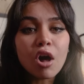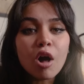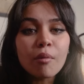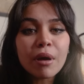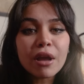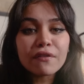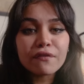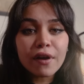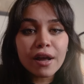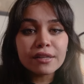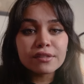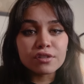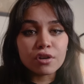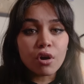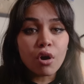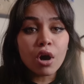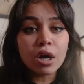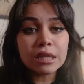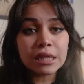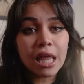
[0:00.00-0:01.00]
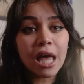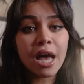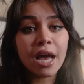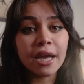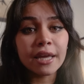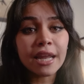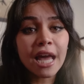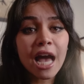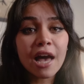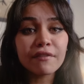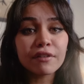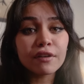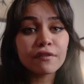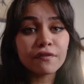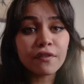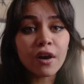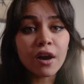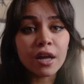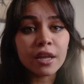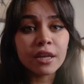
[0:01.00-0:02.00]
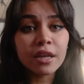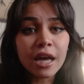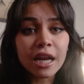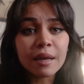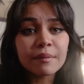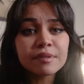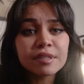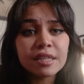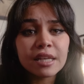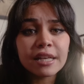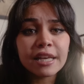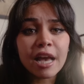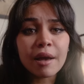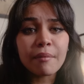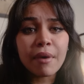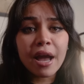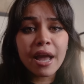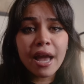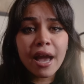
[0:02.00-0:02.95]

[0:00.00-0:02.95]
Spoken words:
all my friends are online having fun and I'm sitting at my